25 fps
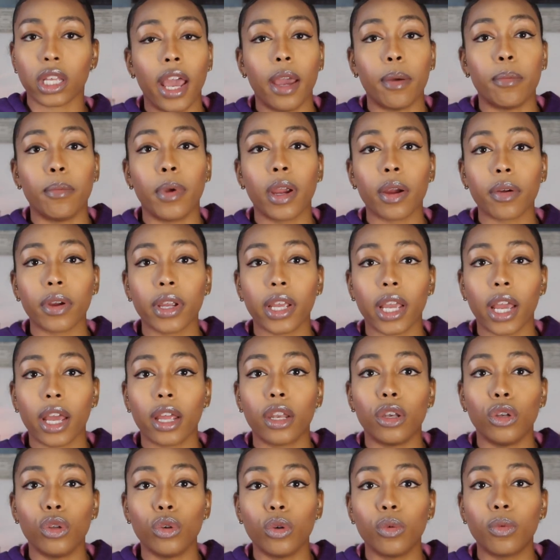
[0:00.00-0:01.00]
And
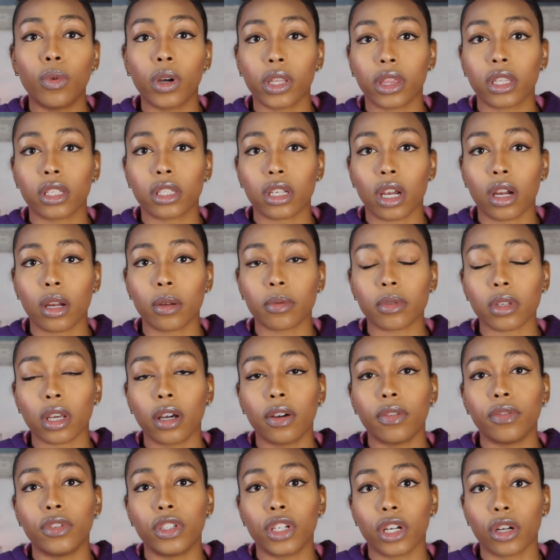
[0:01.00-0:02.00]
Marianne knew what the terms
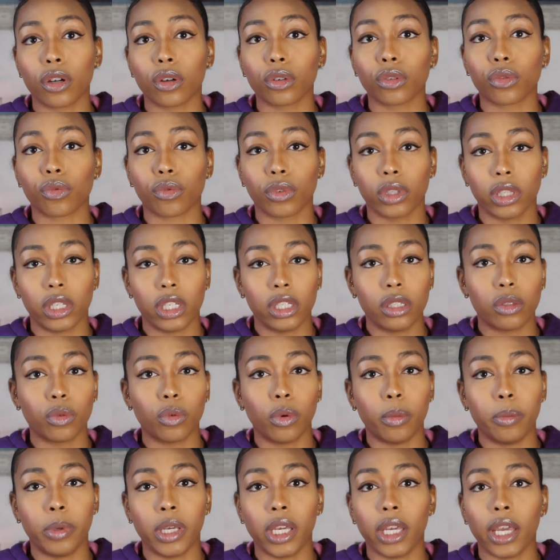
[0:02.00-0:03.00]
of Gerald's release
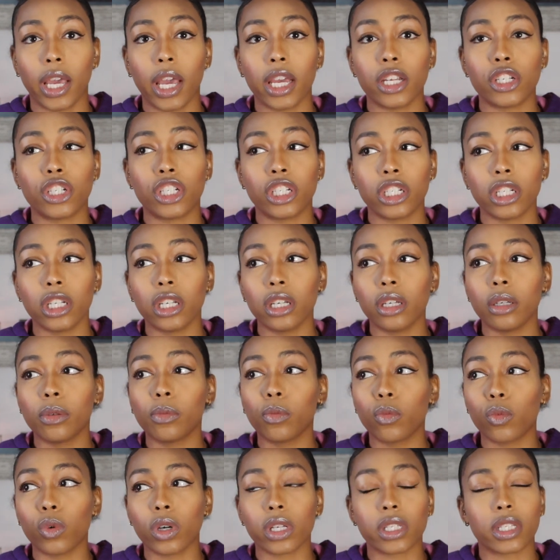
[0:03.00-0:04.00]
would be, and she
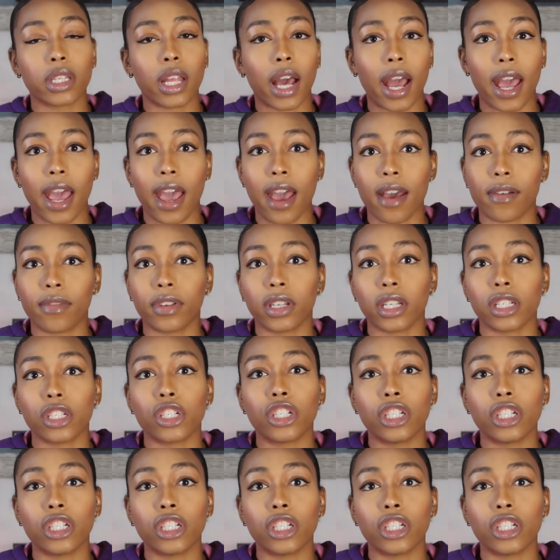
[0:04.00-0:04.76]
was not having it.